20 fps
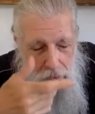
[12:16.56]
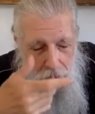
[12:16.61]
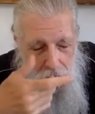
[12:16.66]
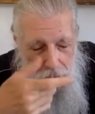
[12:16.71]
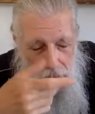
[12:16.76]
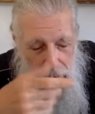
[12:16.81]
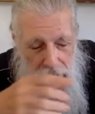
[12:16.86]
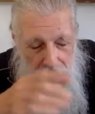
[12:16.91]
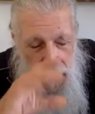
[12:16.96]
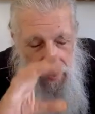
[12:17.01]

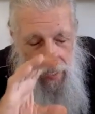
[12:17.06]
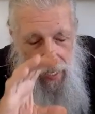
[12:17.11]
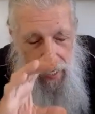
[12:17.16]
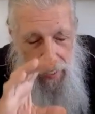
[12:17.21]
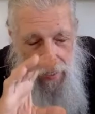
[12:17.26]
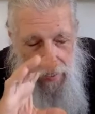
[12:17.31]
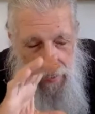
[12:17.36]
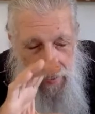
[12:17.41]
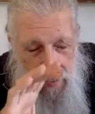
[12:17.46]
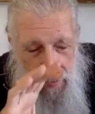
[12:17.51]
The
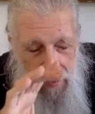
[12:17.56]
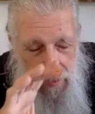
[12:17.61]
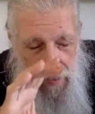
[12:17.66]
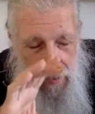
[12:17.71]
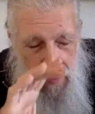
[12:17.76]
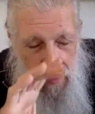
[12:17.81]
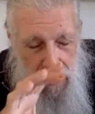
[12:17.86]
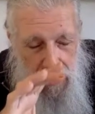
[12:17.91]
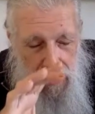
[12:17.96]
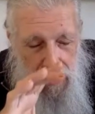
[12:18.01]

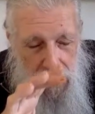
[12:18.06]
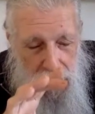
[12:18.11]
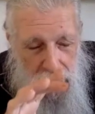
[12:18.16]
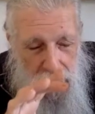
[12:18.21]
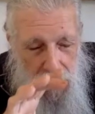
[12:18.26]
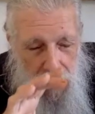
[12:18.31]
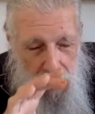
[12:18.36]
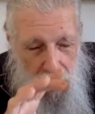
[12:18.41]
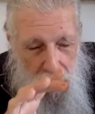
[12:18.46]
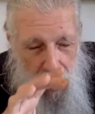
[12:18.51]
states
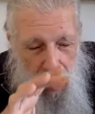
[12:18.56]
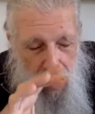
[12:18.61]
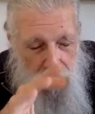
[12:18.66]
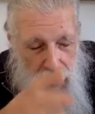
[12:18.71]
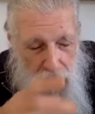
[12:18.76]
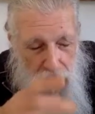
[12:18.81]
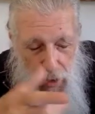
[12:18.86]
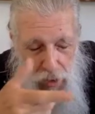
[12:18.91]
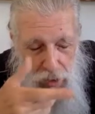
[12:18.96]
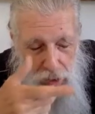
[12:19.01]
are
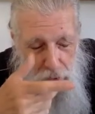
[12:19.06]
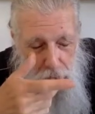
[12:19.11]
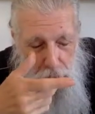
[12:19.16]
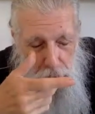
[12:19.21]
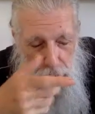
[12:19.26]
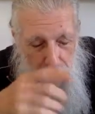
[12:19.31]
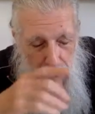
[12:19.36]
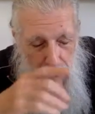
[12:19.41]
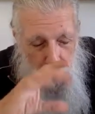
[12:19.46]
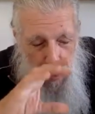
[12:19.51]
just
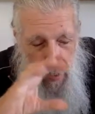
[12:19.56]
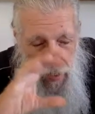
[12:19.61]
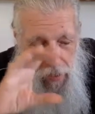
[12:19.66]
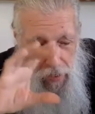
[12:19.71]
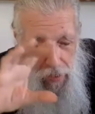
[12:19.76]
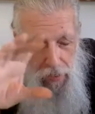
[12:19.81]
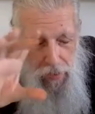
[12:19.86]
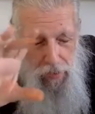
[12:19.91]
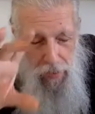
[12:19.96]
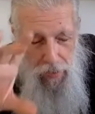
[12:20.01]
appearing
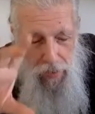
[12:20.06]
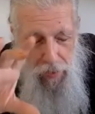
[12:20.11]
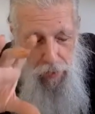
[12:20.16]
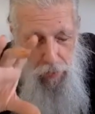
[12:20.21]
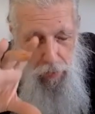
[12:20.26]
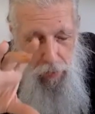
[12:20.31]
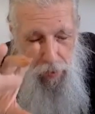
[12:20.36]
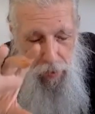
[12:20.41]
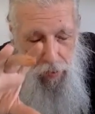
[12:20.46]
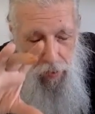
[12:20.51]
and
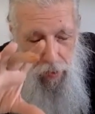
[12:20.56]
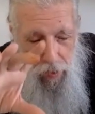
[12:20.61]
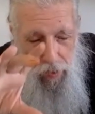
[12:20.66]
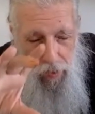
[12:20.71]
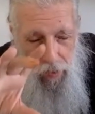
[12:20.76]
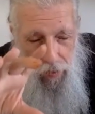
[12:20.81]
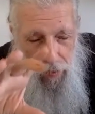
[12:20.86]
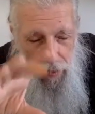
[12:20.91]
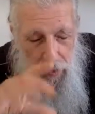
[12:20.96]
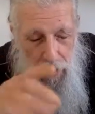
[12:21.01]

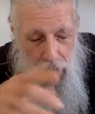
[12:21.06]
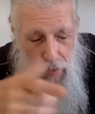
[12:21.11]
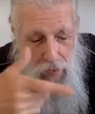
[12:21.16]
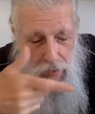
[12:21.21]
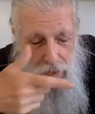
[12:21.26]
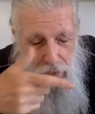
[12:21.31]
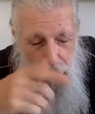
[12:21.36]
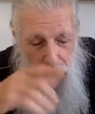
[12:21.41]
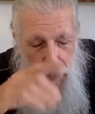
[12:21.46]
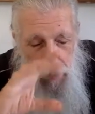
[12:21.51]
disappearing,
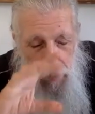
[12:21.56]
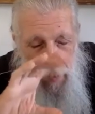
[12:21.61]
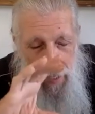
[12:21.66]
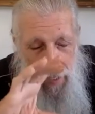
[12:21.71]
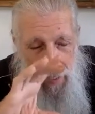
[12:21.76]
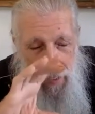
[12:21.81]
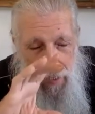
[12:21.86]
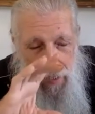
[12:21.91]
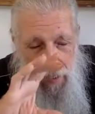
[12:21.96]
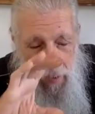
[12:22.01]
to
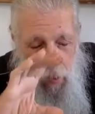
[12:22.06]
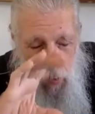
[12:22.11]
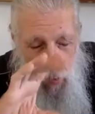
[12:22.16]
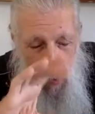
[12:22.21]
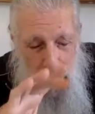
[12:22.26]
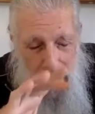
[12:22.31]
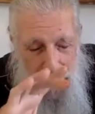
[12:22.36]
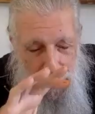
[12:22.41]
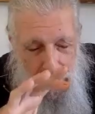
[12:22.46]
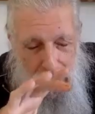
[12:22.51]
me, the
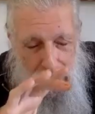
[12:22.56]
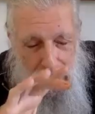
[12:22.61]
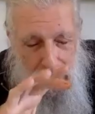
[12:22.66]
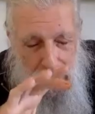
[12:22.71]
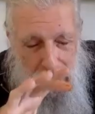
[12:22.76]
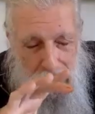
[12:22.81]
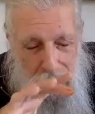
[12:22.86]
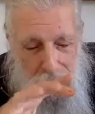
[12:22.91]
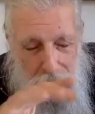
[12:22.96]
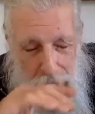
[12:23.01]

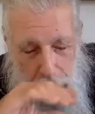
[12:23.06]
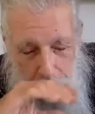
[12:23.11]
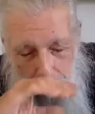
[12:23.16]
witness.